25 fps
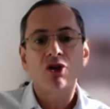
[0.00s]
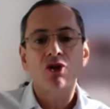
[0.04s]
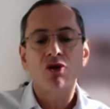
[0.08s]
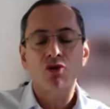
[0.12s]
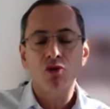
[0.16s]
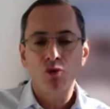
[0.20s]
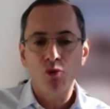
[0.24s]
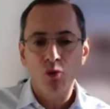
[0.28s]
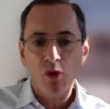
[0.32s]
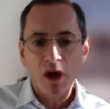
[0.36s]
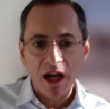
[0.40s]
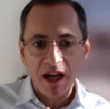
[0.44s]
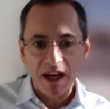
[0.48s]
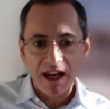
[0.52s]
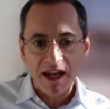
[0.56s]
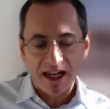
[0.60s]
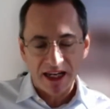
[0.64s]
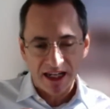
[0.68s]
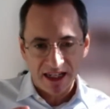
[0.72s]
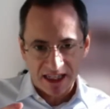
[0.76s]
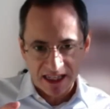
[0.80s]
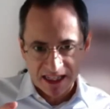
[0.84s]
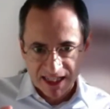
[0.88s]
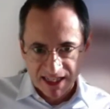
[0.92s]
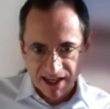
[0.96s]
to really
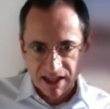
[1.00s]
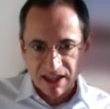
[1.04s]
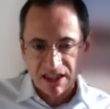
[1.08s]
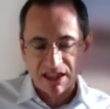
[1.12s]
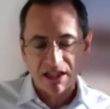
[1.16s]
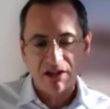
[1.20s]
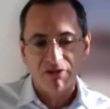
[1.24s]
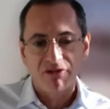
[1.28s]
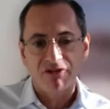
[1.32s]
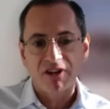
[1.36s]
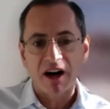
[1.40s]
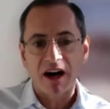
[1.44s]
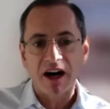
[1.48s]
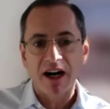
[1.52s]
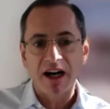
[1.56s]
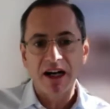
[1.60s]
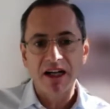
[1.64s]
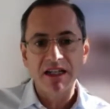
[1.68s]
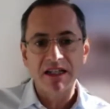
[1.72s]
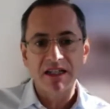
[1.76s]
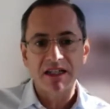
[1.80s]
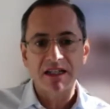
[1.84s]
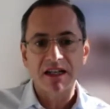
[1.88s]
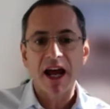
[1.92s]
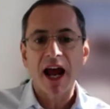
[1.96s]

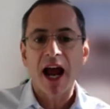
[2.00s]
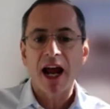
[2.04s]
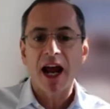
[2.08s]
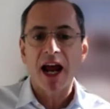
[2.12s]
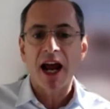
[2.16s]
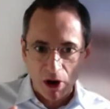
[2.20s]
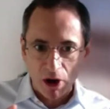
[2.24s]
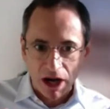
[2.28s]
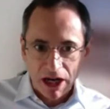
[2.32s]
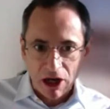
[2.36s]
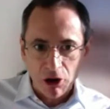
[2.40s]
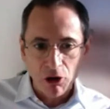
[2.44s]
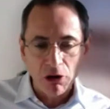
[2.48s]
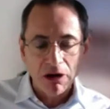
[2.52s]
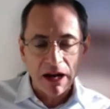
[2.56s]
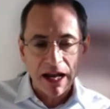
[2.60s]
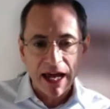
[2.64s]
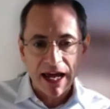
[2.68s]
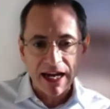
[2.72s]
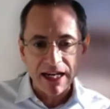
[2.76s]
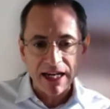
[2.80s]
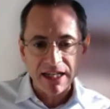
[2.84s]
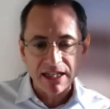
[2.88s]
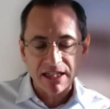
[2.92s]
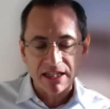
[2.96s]
incentivize and
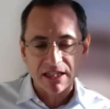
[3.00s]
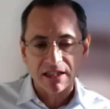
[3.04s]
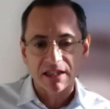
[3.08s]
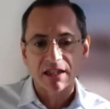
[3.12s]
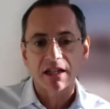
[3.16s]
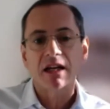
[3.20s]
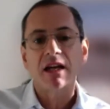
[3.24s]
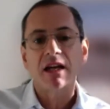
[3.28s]
regulate